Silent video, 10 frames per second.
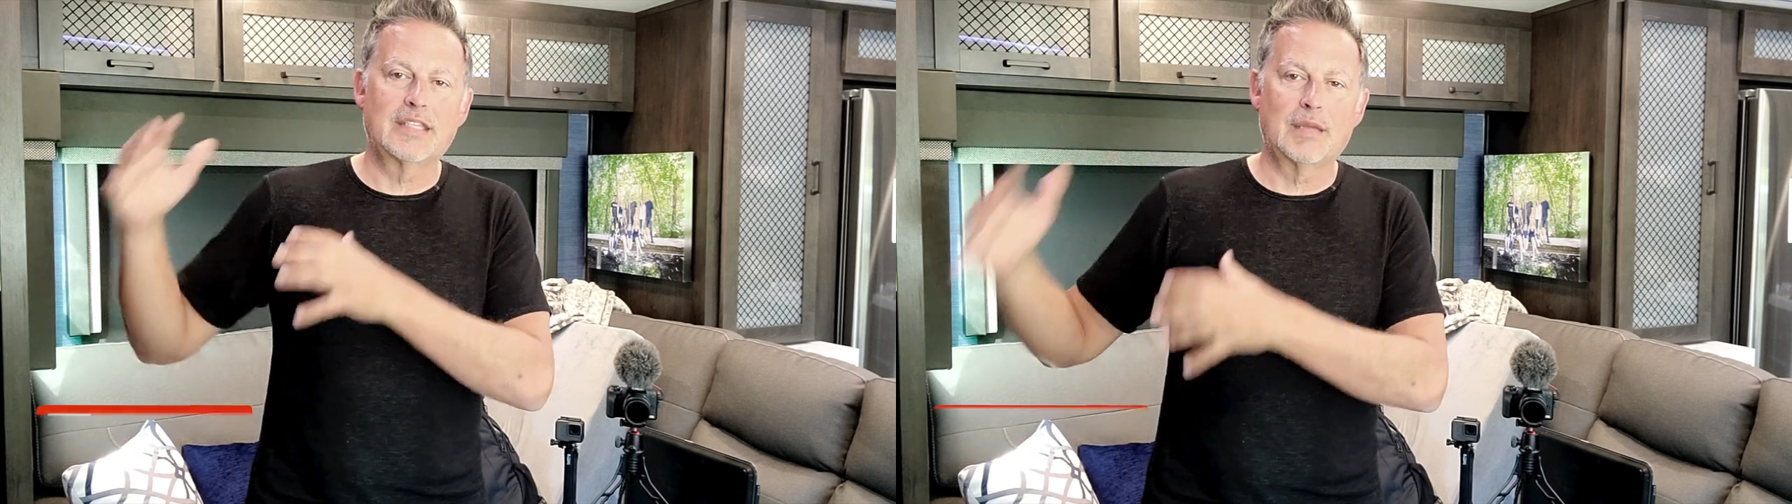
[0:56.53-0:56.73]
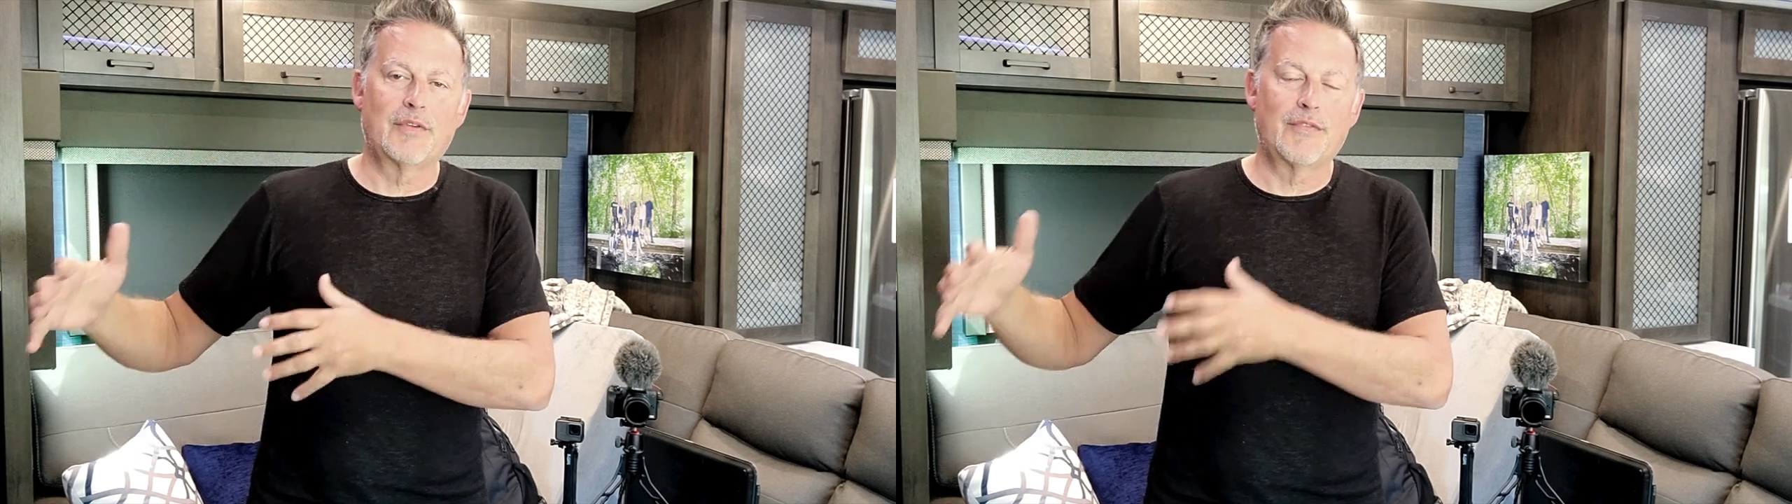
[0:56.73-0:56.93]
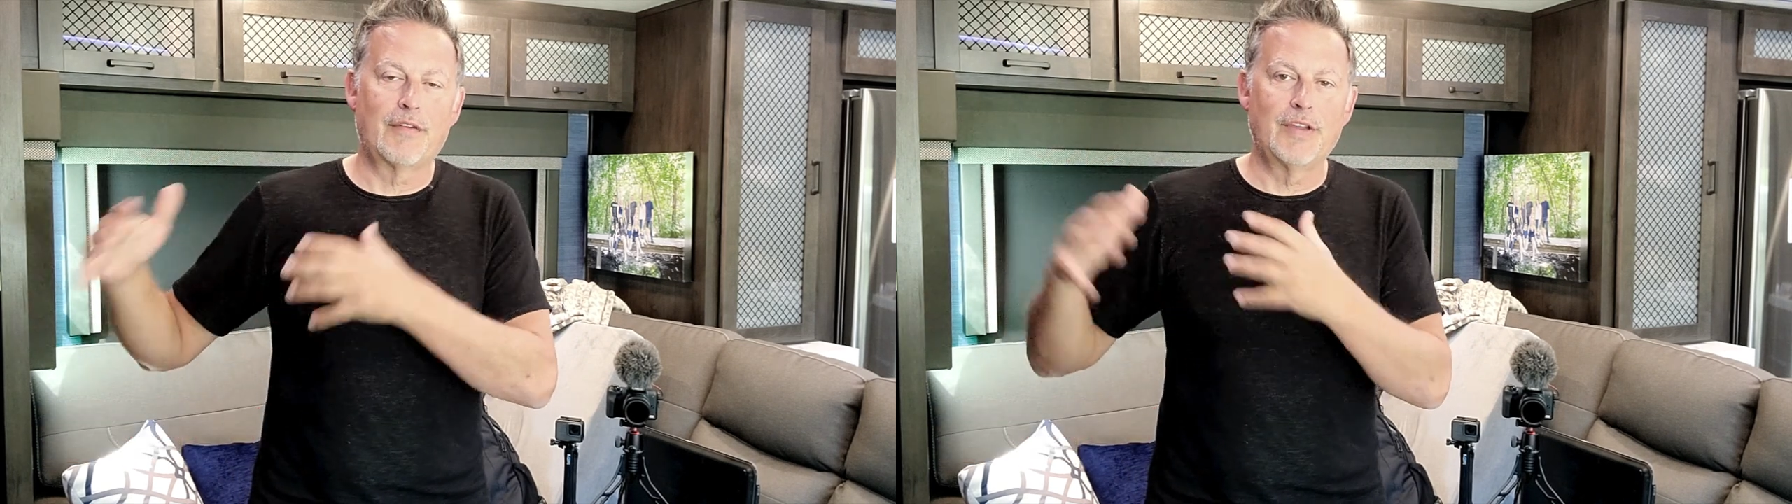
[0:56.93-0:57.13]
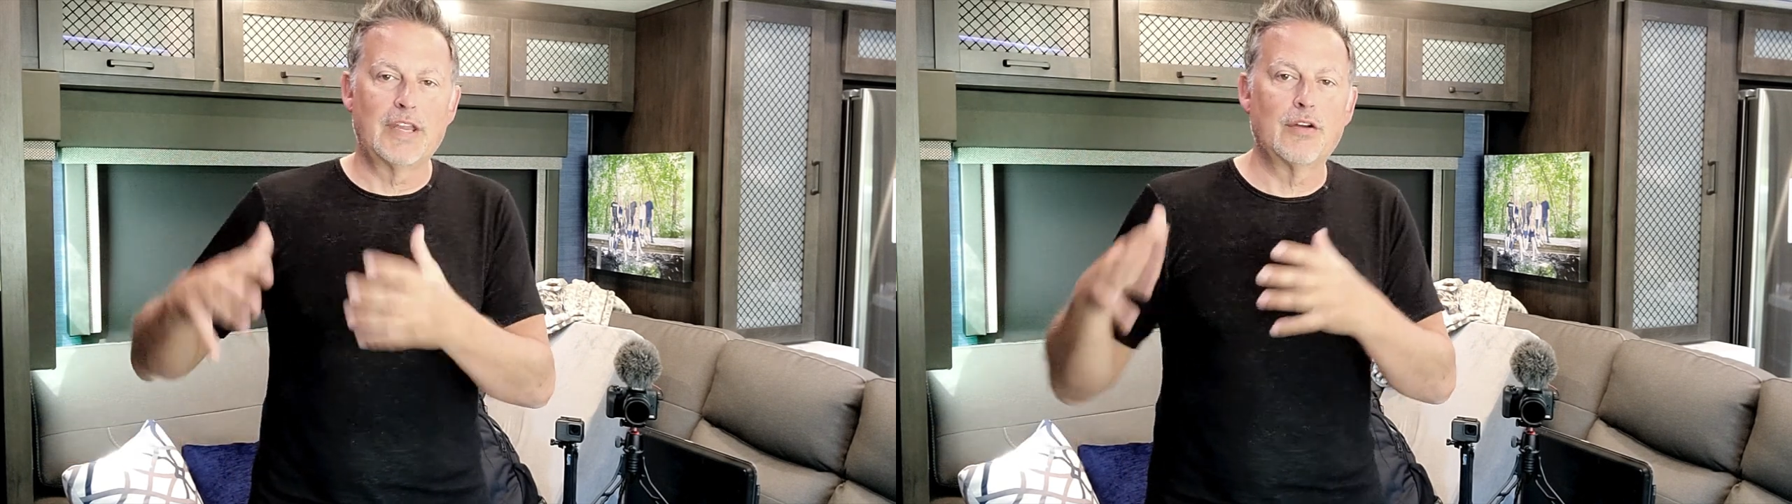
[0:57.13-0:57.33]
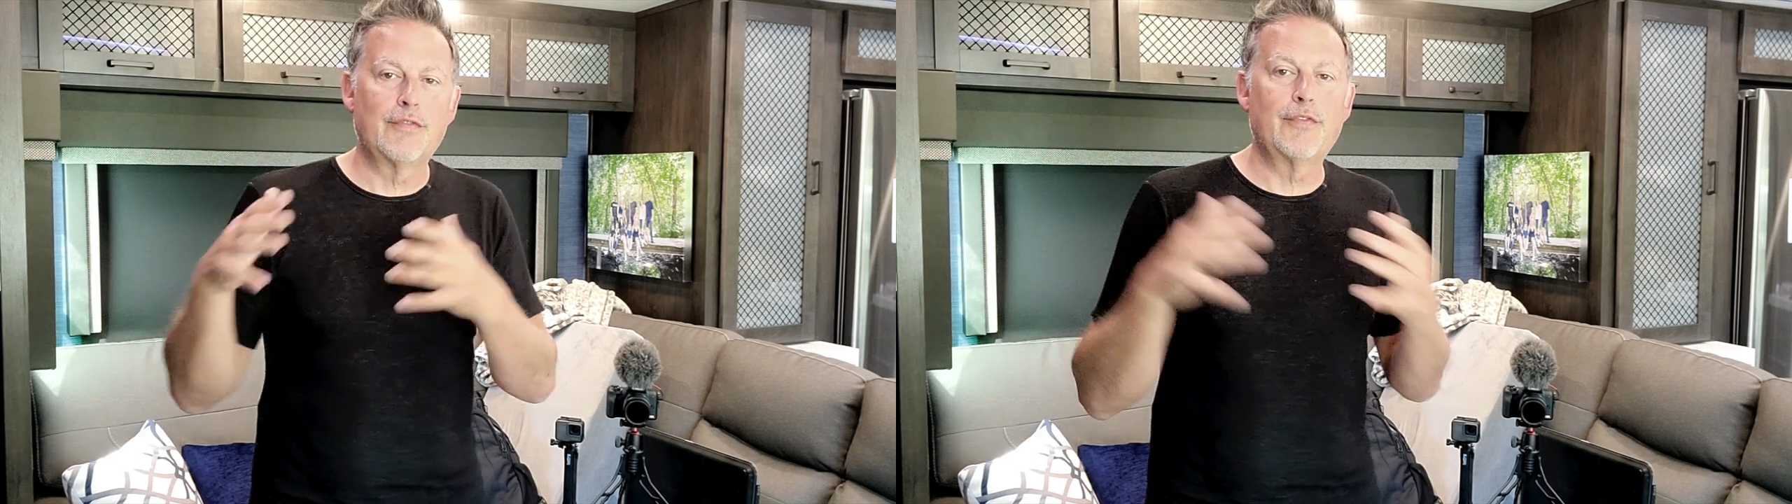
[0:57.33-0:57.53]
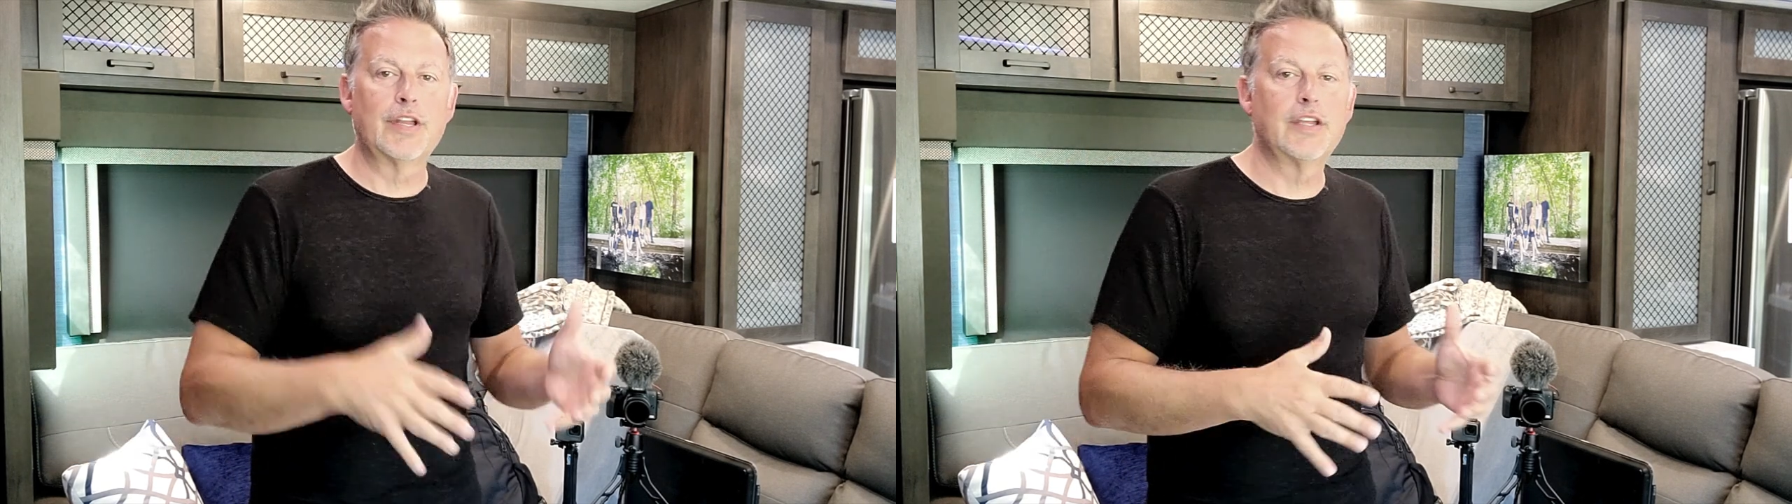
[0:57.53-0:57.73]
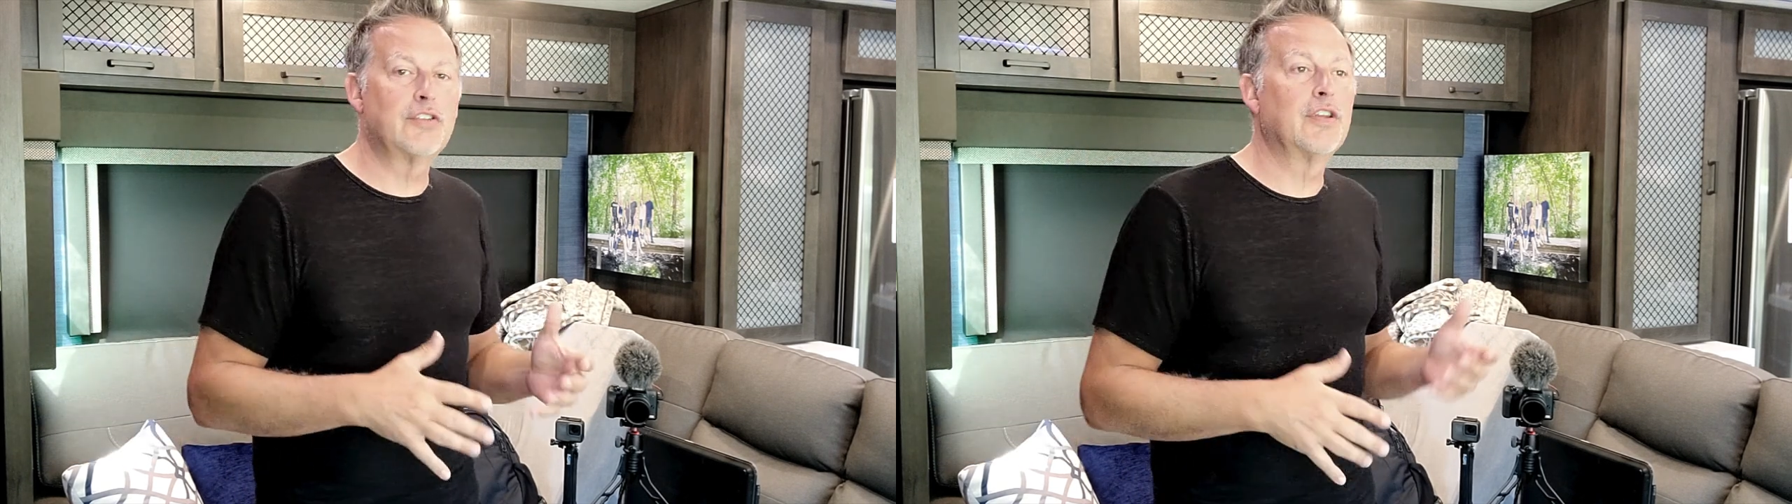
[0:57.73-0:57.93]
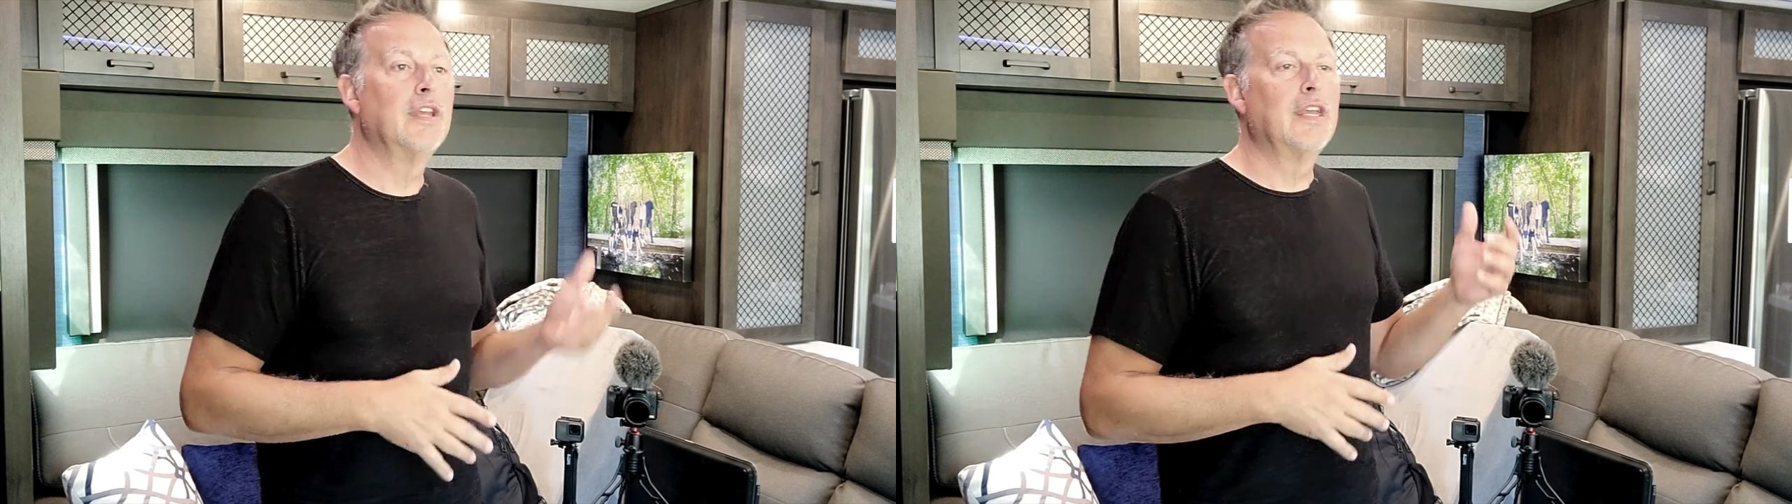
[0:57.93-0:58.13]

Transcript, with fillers: some of our video footage